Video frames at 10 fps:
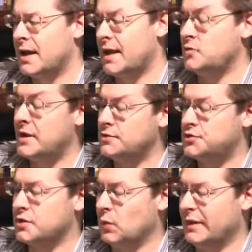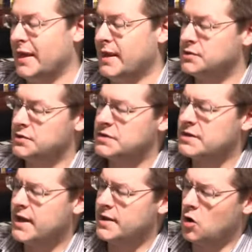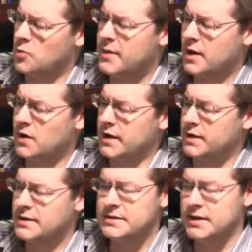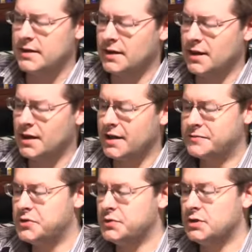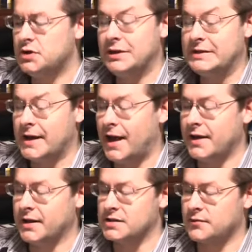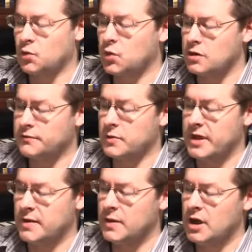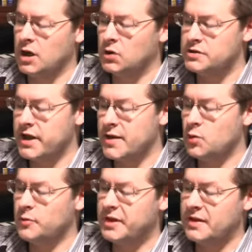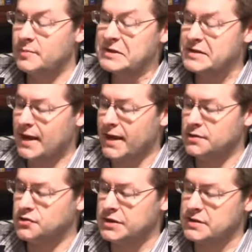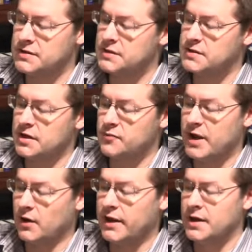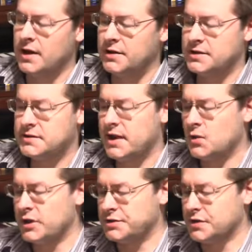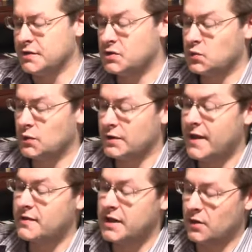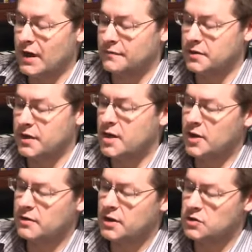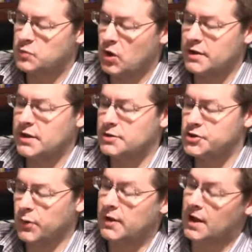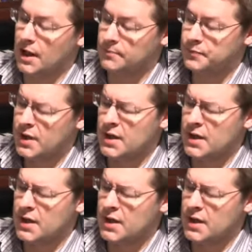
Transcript: And mention when the angels said, O Mary, indeed Allah gives you good tidings of a word from him, whose name will be the Messiah, Jesus the son of Mary, distinguished in this world and the hereafter, and among those brought near to Allah.